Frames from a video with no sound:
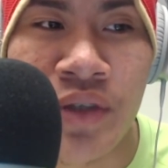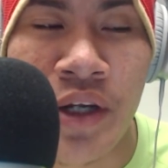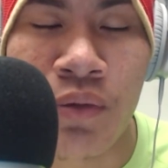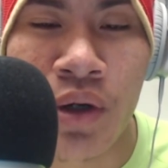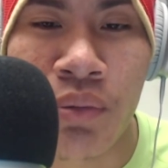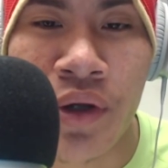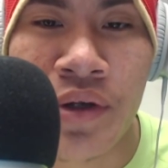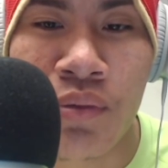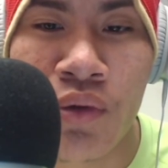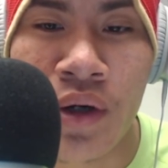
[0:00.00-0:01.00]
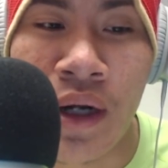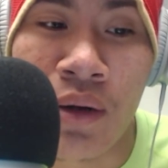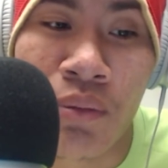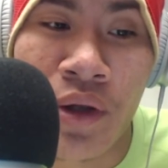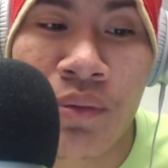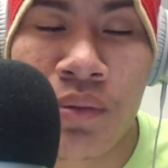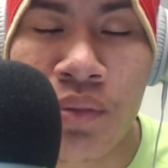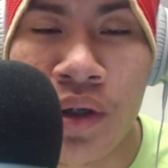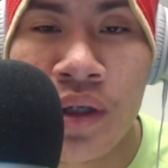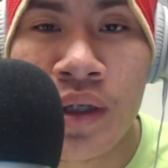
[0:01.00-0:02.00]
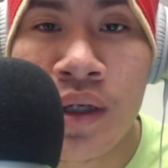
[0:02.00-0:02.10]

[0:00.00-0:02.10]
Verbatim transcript: They didn't want to play anymore, and I don't blame him, but